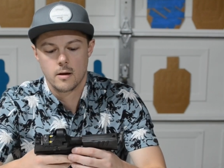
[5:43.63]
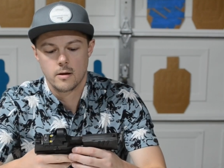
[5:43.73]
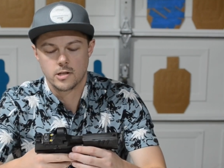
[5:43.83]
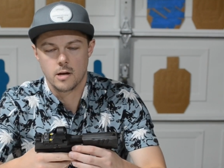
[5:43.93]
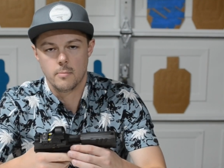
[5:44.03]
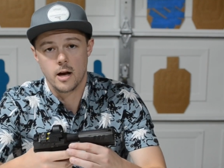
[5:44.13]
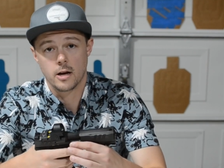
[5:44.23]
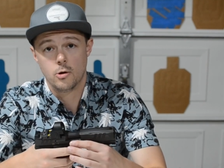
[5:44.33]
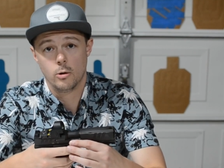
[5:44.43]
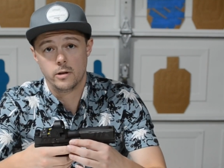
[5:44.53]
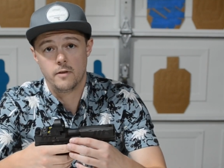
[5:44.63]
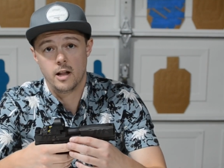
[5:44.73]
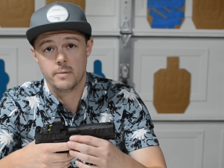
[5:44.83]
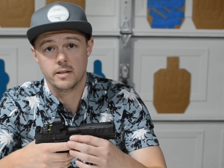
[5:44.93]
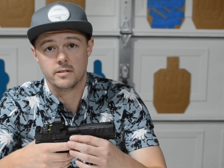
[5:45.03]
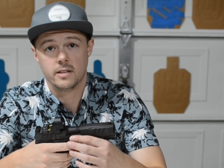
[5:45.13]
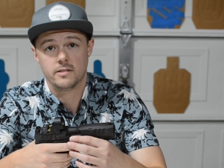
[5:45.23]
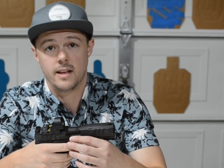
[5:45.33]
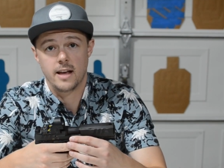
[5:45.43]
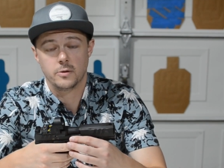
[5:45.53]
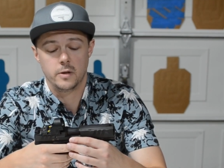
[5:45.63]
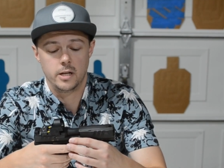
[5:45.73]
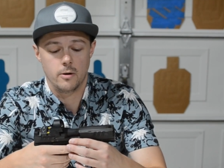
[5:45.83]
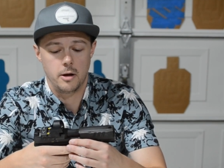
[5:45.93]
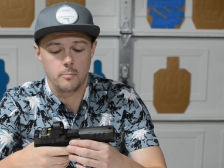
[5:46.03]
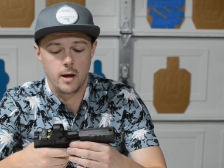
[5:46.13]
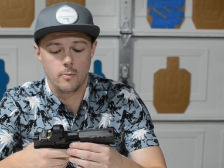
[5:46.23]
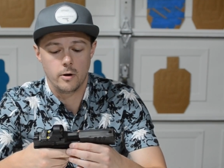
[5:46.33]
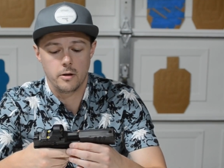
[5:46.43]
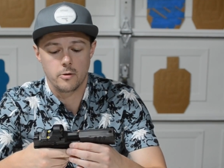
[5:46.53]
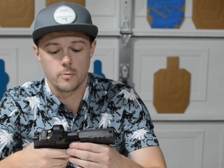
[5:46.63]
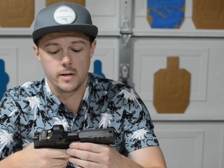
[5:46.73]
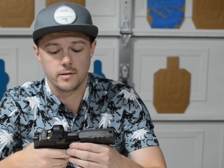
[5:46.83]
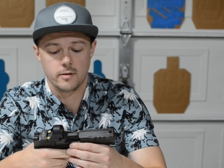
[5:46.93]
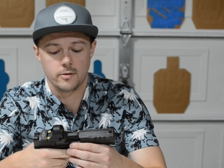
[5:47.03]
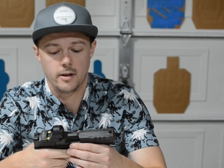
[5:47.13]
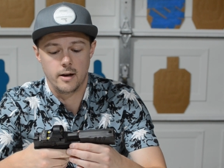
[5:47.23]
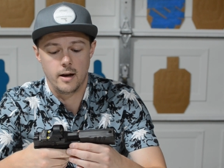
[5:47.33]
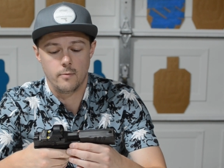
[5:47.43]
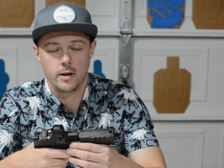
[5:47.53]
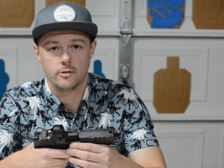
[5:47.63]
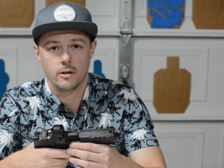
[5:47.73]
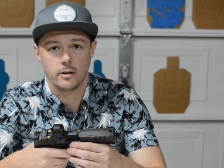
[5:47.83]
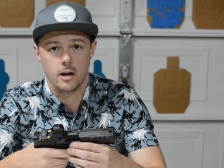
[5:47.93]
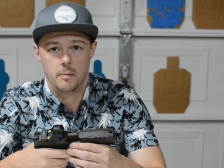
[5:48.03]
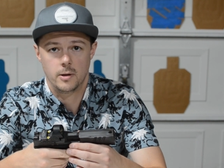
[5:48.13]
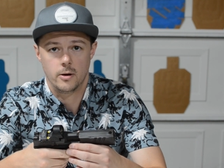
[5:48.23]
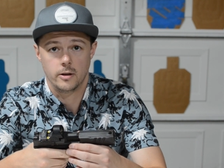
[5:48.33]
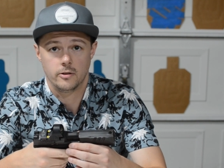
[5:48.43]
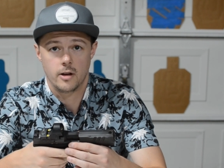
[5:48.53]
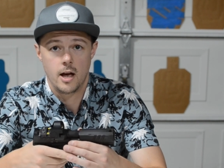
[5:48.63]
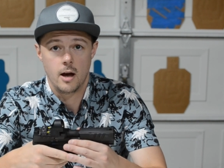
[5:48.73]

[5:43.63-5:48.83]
Some cool developments since the last video, and one of the reasons I've waited so long to upload is,